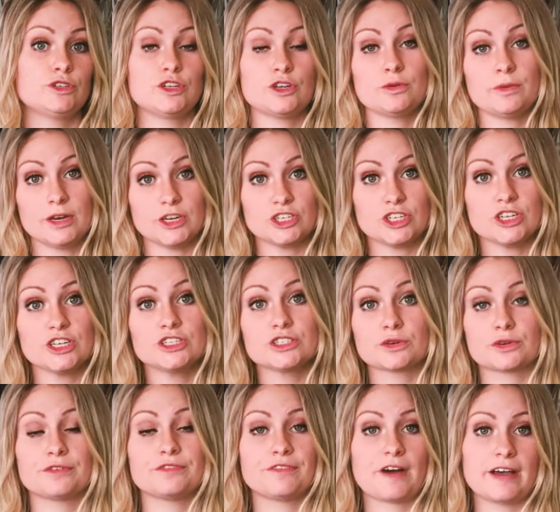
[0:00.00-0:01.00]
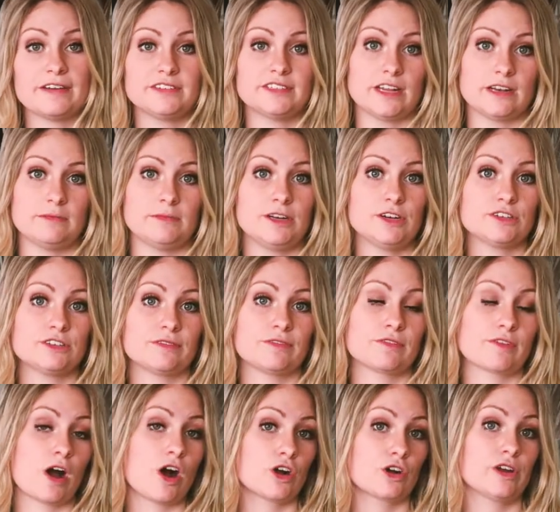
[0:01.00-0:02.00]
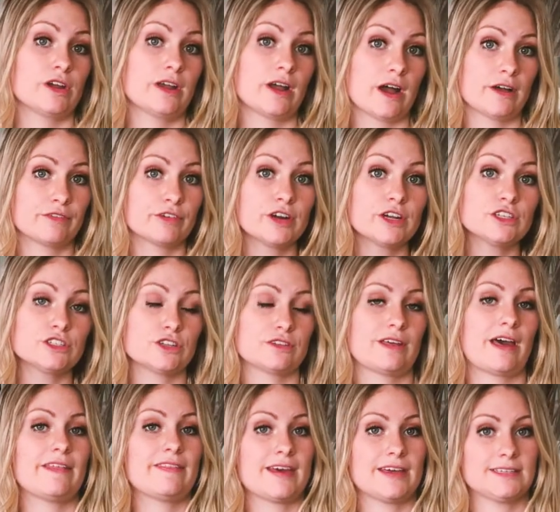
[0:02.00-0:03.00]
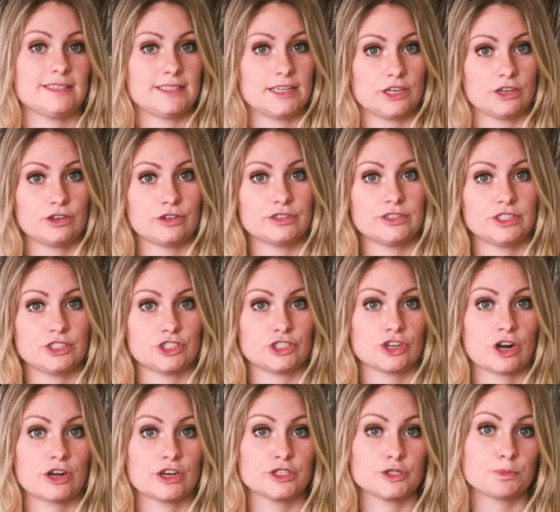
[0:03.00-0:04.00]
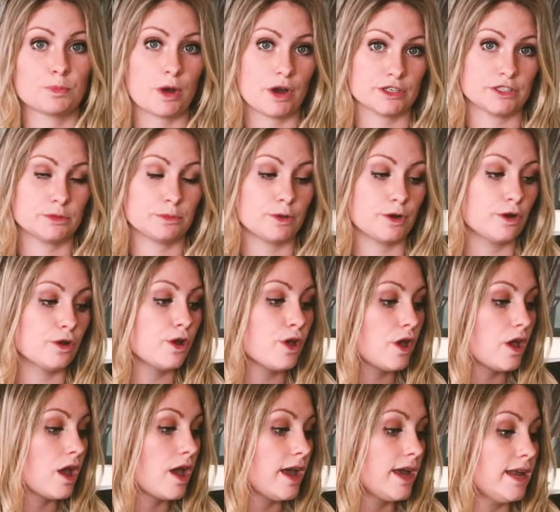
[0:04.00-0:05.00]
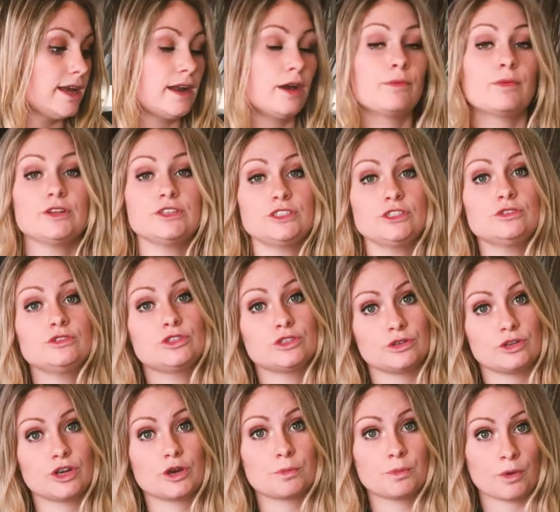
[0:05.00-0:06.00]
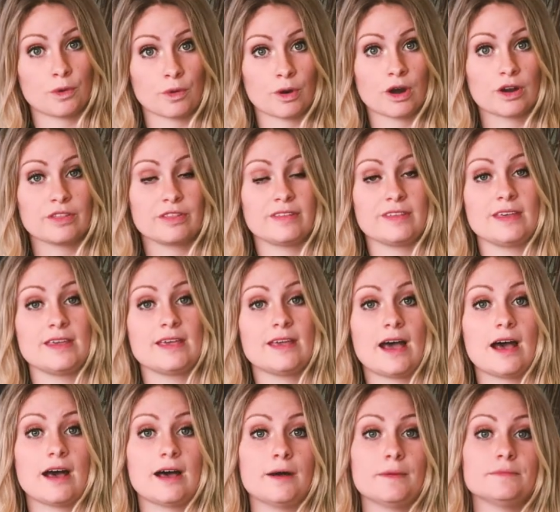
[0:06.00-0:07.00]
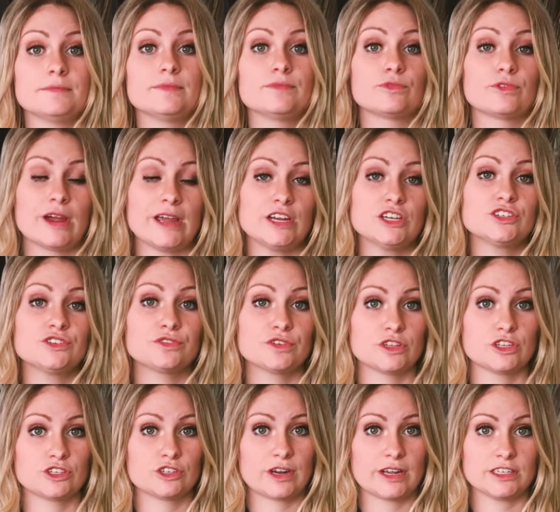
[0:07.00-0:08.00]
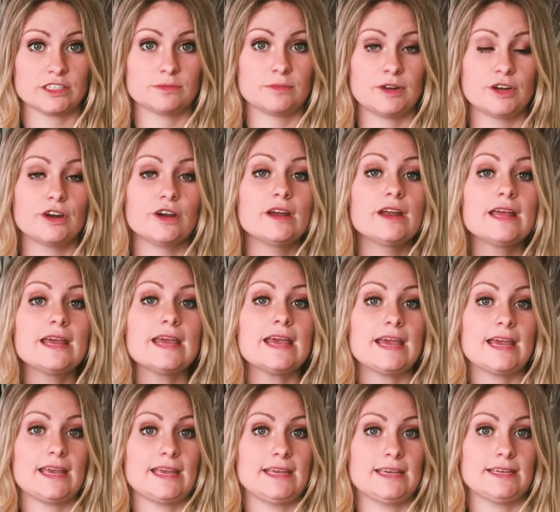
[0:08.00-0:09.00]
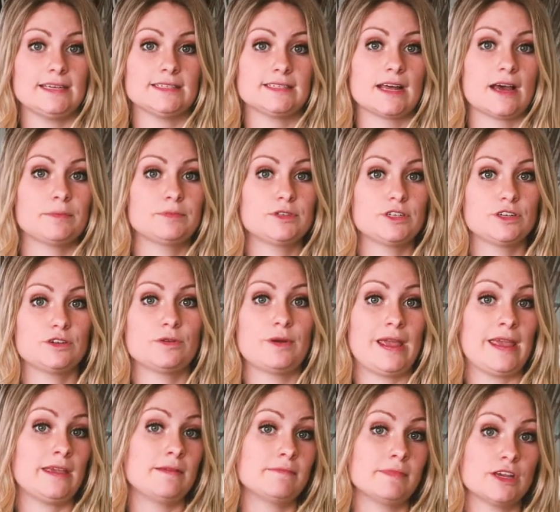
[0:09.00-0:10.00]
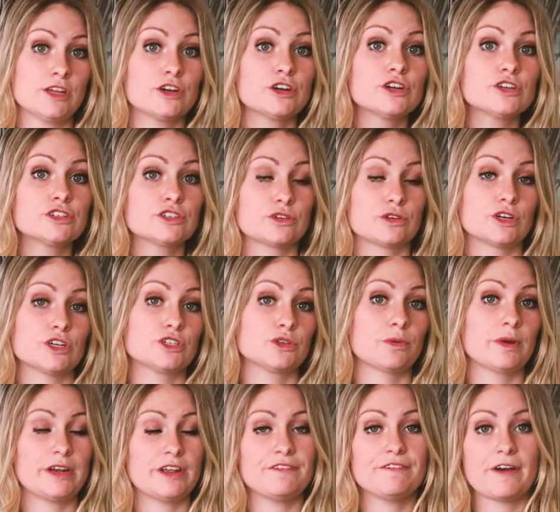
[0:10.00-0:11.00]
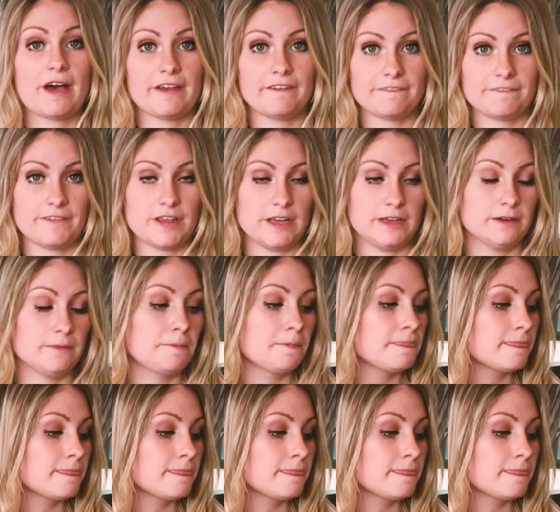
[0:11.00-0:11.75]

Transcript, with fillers: 2 inches or 5 centimeters of concrete covering so that that signal is as strong as possible. Now, once you do your pour, the um, range for the transmitter is up to 8 meters or 25 feet.